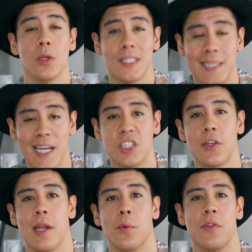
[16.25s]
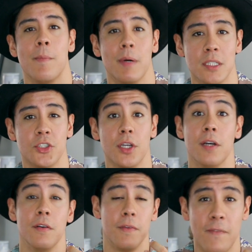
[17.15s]
saturated with a bunch
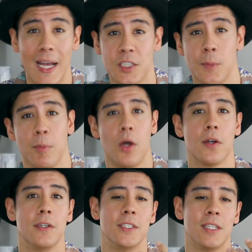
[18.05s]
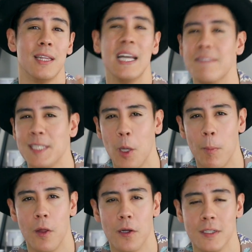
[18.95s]
of fashion bloggers and lifestyle
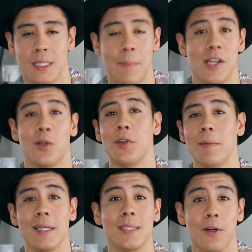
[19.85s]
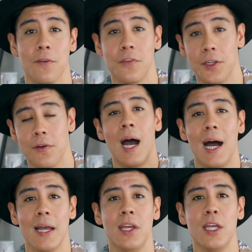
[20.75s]
bloggers. I mean, including myself, you know,
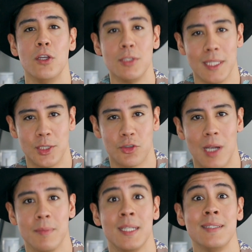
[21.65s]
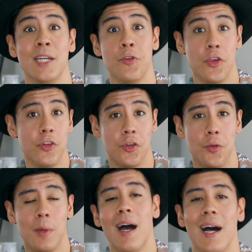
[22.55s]
I use Instagram since I do
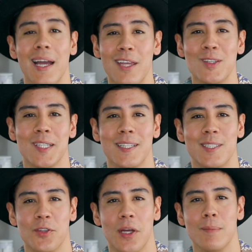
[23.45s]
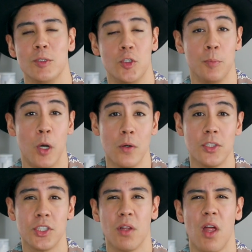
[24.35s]
YouTube. I use Instagram to
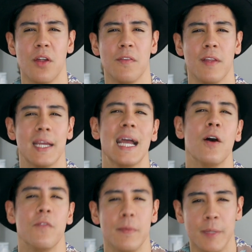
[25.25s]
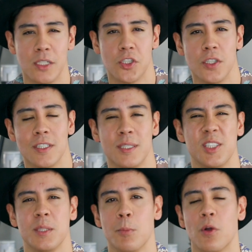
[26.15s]
post a lot of like outfit pictures and
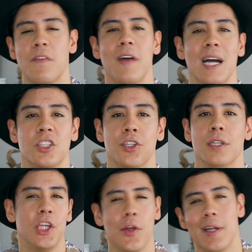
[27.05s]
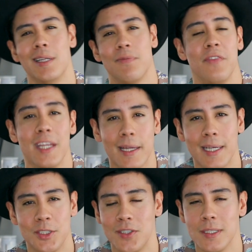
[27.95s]
just more fashion curated feed, I
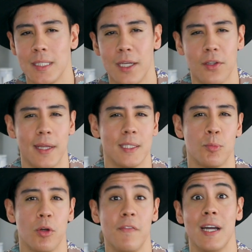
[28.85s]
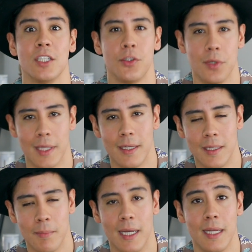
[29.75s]
guess you can say, or like it's more fashion
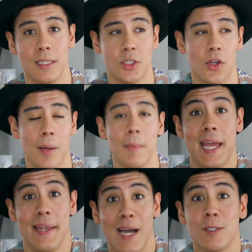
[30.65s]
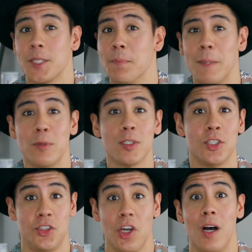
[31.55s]
related, my Instagram. And now some
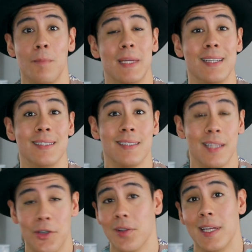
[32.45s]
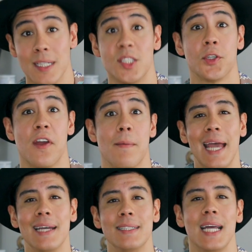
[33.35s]
people's job is literally Instagram.
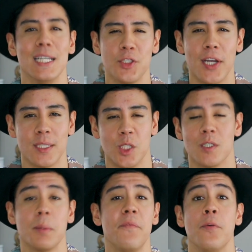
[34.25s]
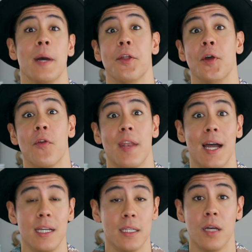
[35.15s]
And as you guys know, some of you might know that
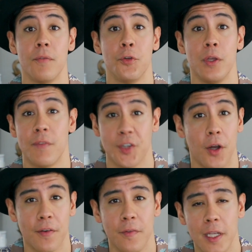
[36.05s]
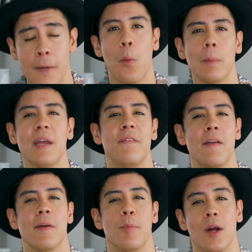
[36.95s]
I love doing photography. And one of my
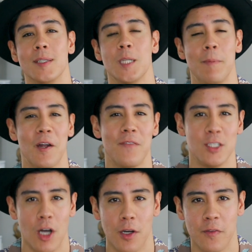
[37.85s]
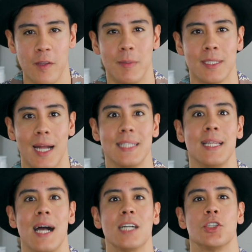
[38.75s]
favorite parts about photography, besides
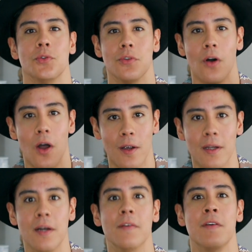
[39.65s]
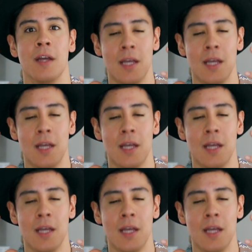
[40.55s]
the actual art of